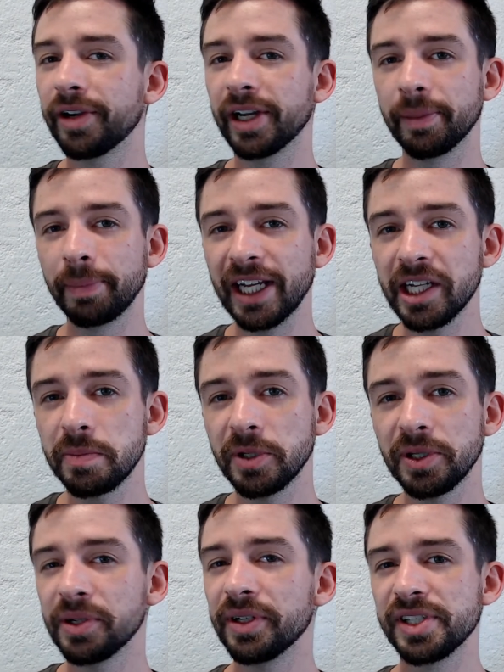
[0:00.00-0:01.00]
a page
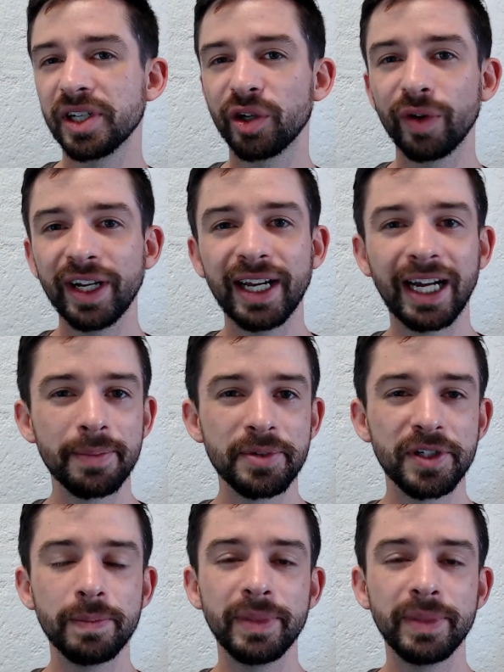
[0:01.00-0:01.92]
builder is a great option